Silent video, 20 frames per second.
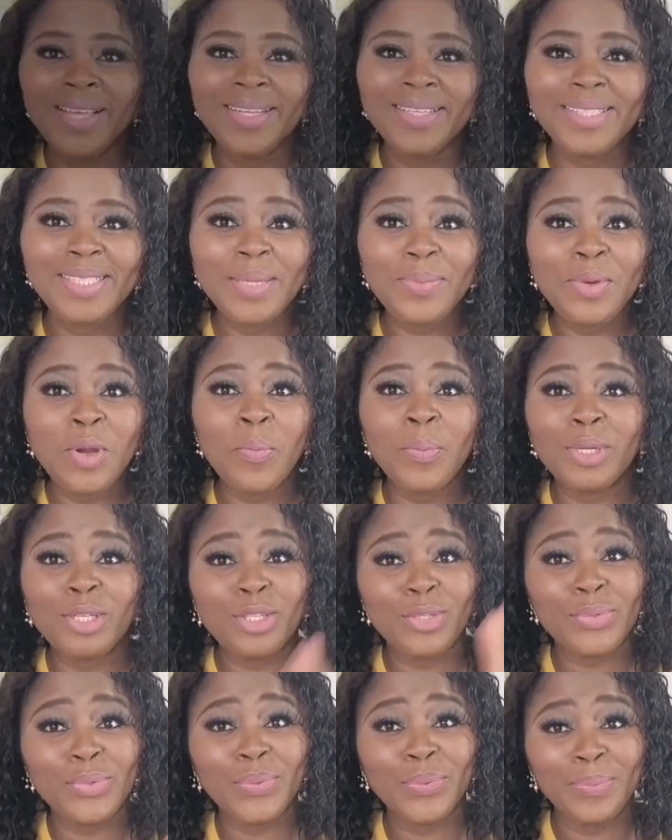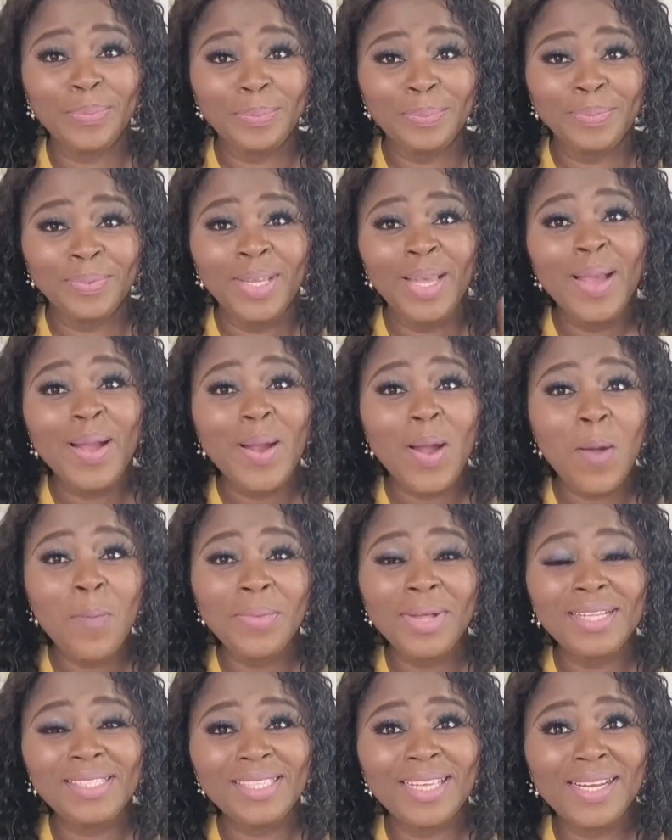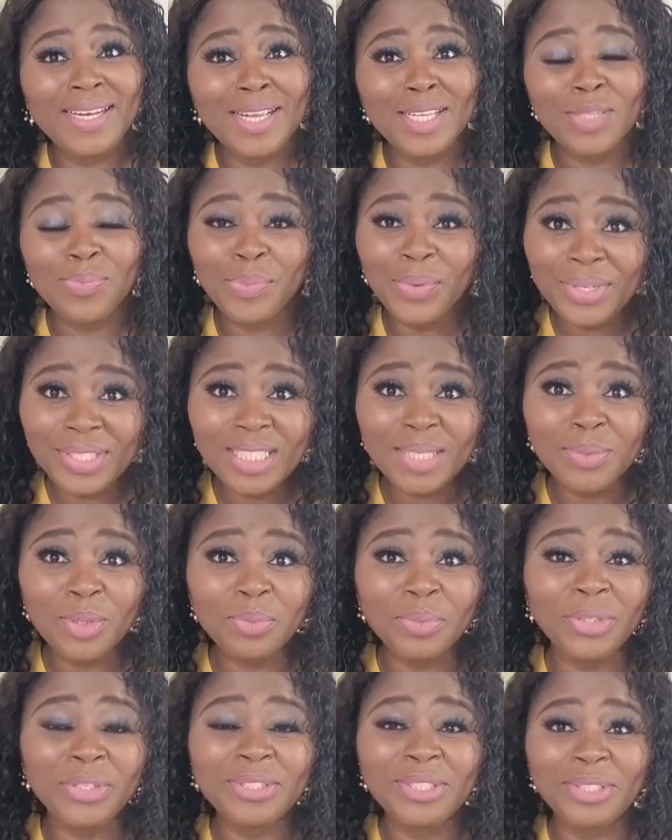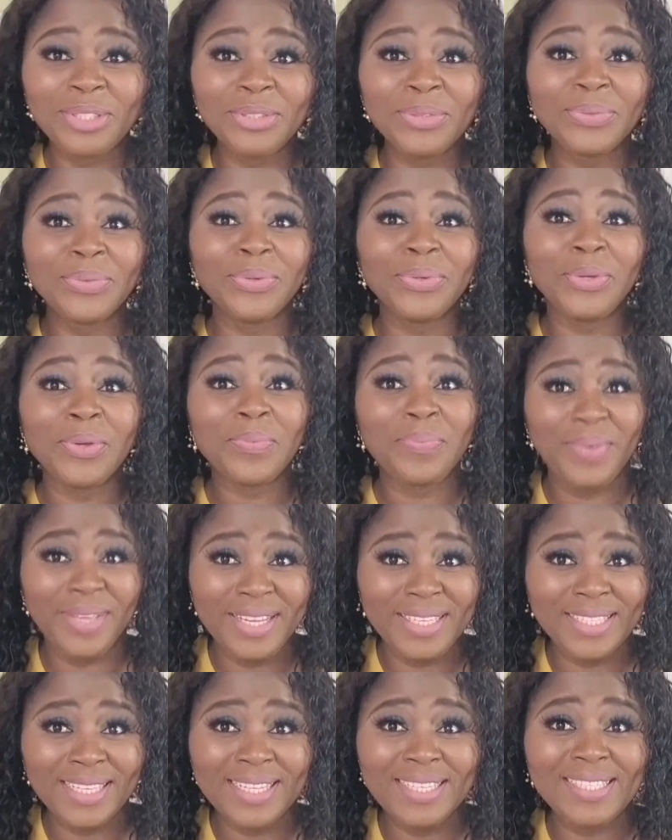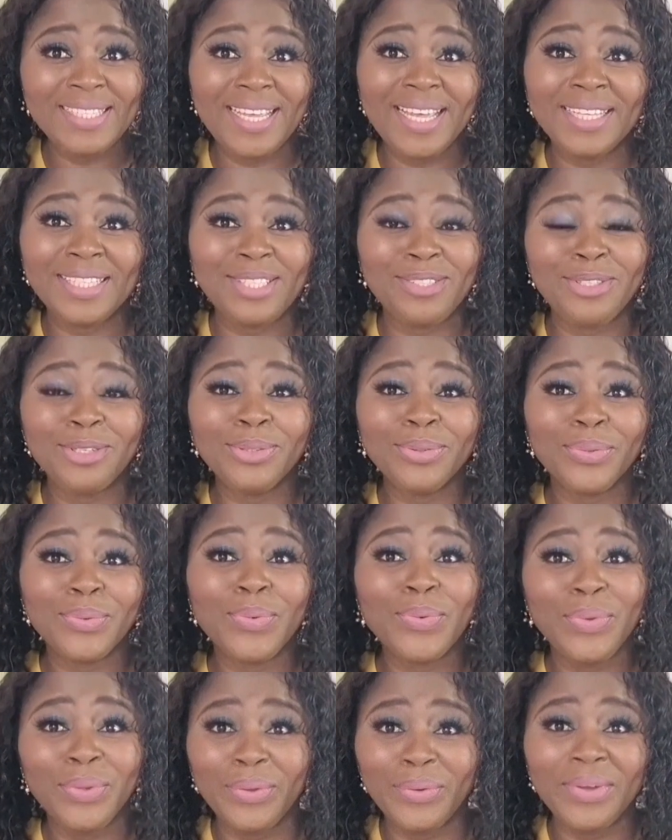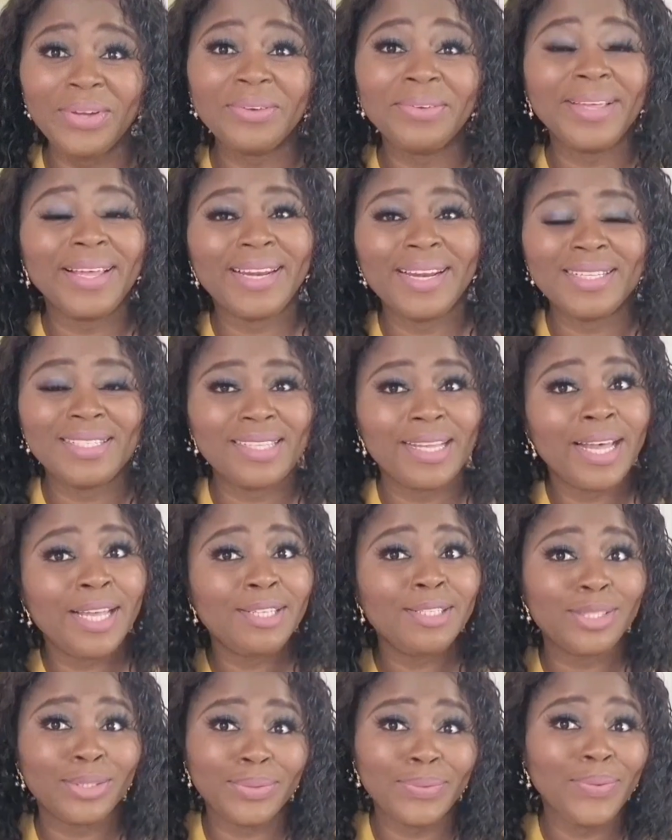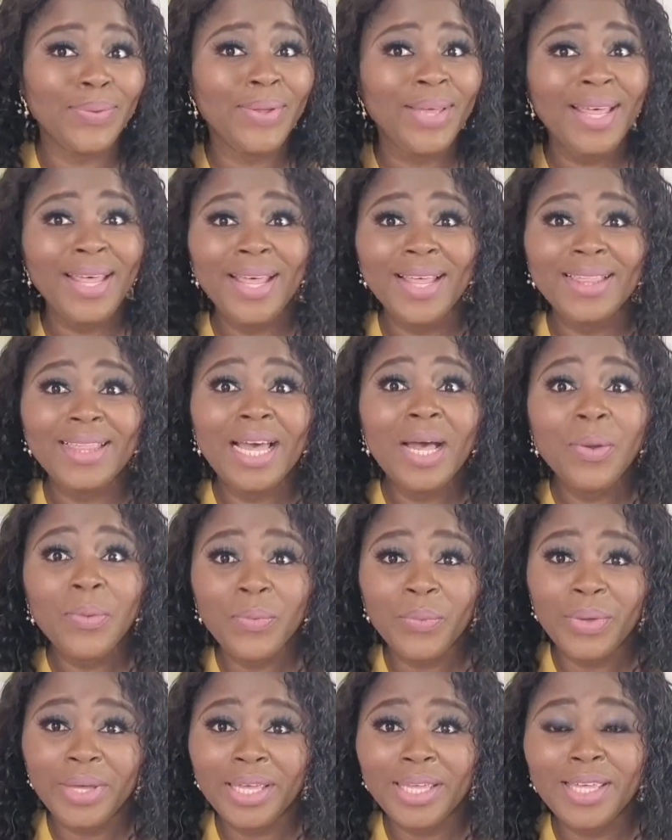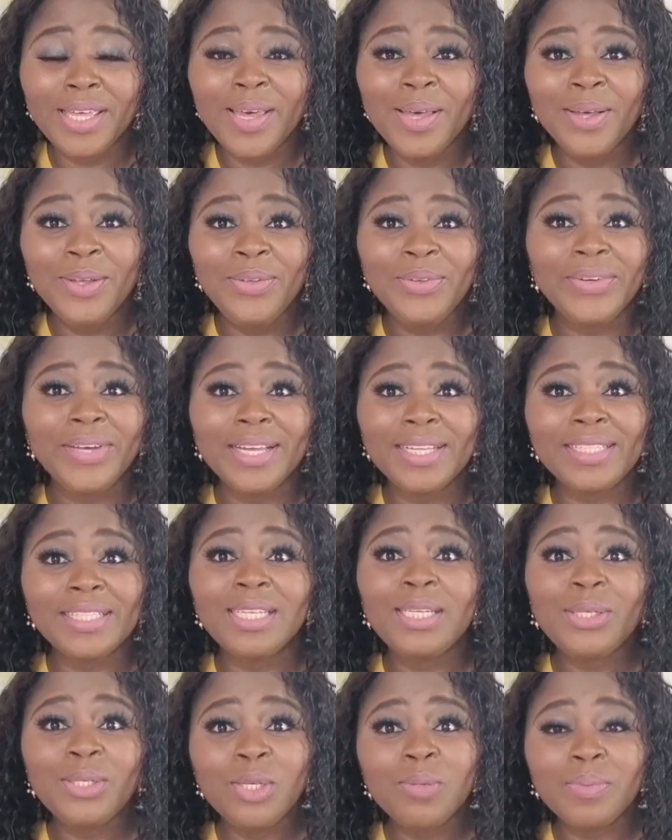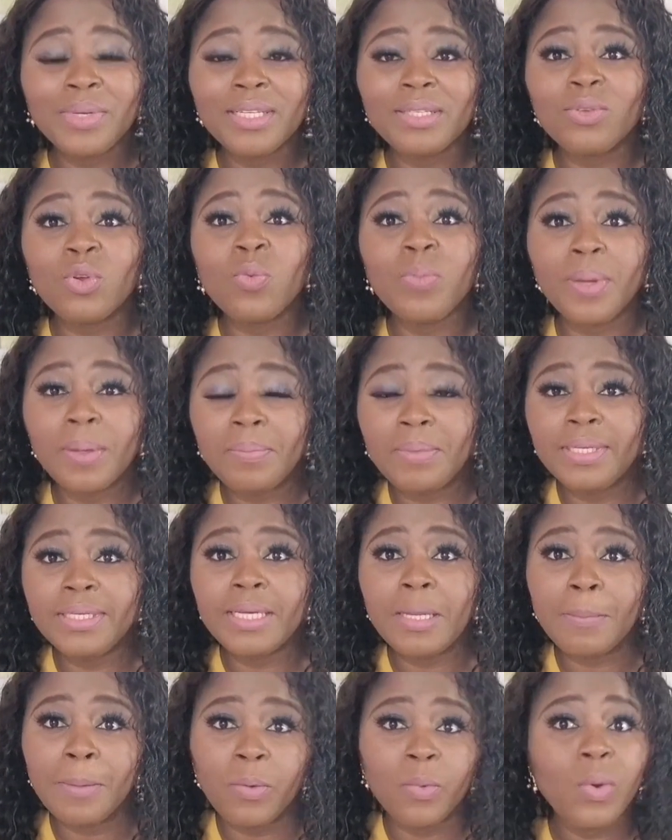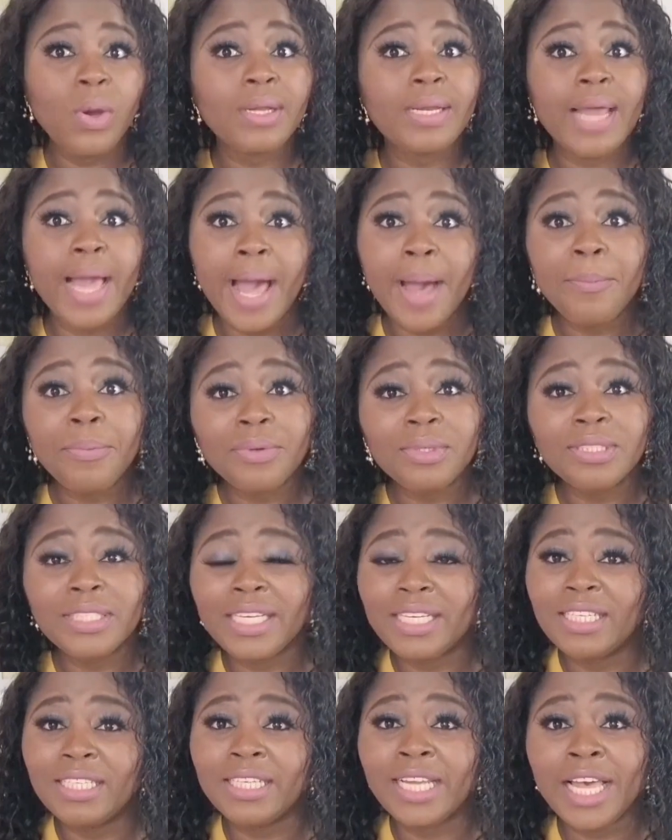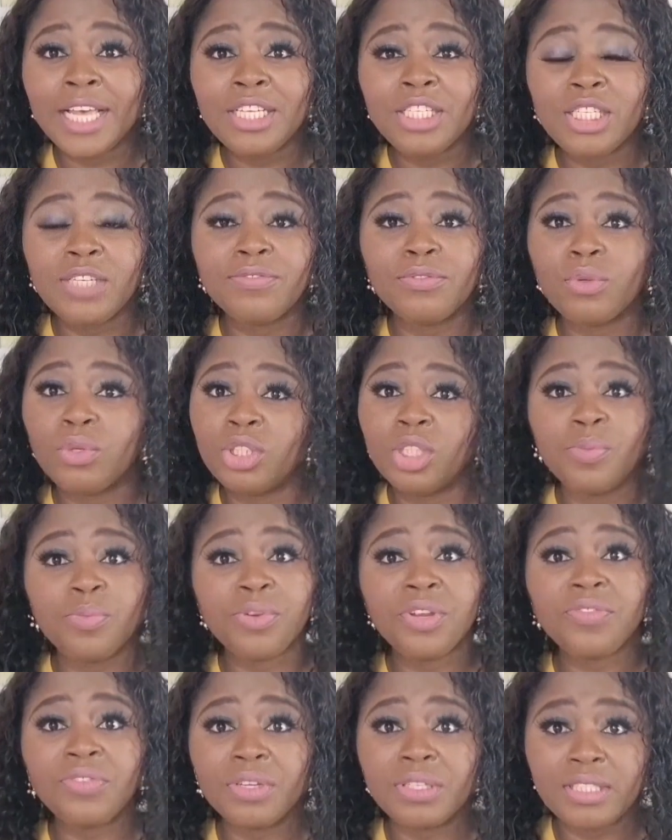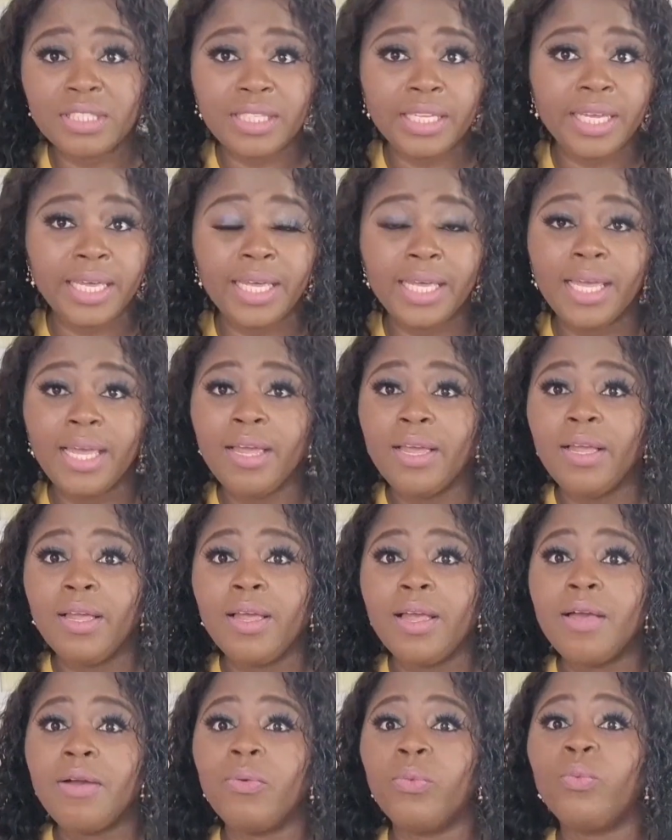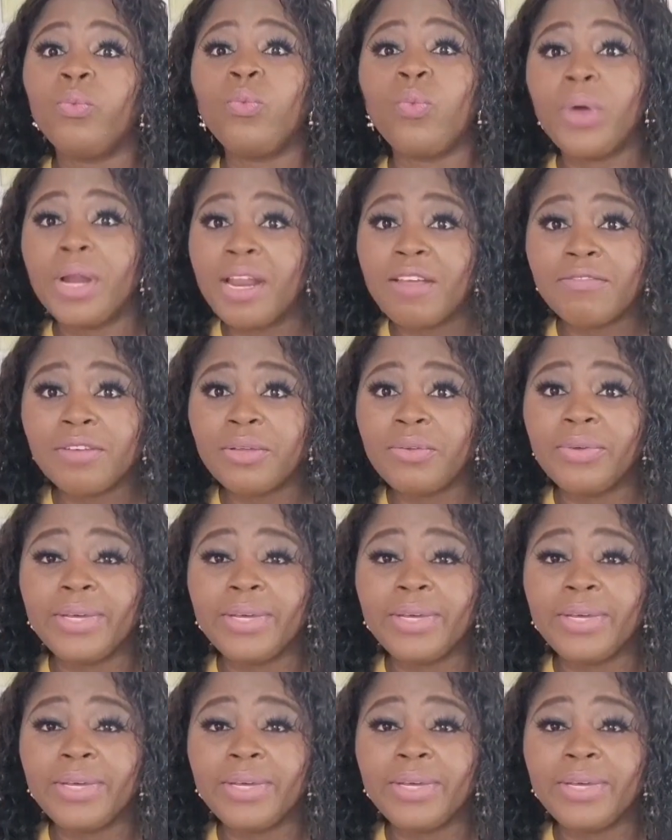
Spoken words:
Tip number 2, come as early as possible because you don't know your patients yet. You don't know who you're going to get assigned to. That way, you get a little bit overblick about what happened in the night shift or the previous day whenever